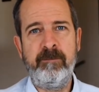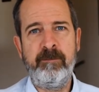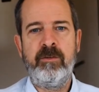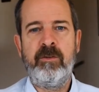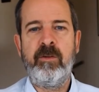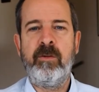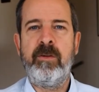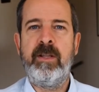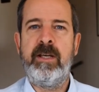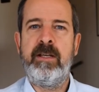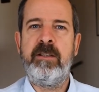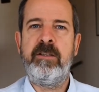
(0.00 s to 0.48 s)

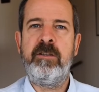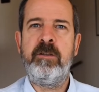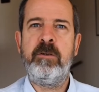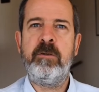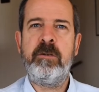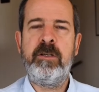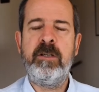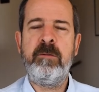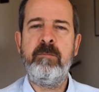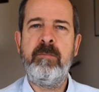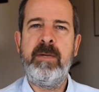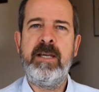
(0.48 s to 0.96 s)
so that you
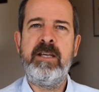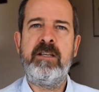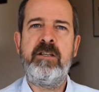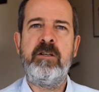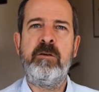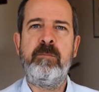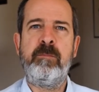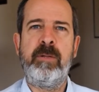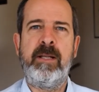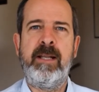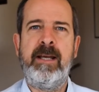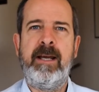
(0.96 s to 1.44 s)
can make your
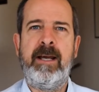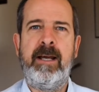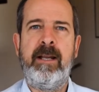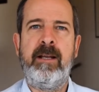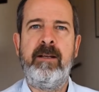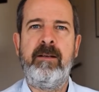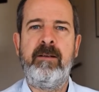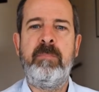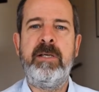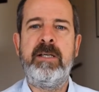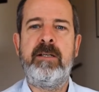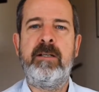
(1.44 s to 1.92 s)

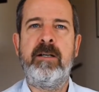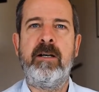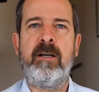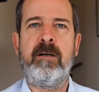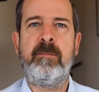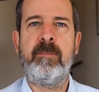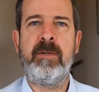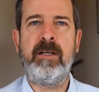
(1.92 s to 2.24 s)
plan become